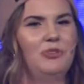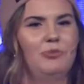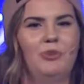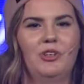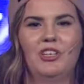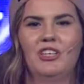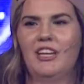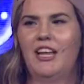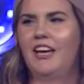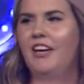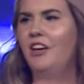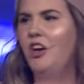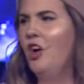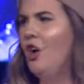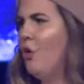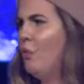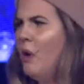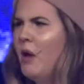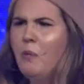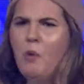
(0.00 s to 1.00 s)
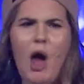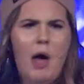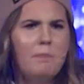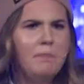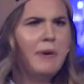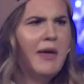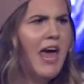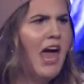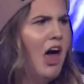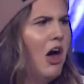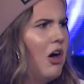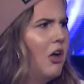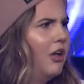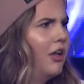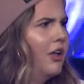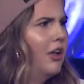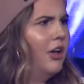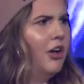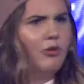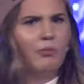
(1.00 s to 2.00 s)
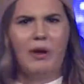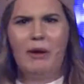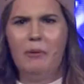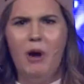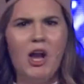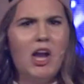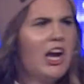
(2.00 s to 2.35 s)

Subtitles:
And we were like, "We want Bill. We want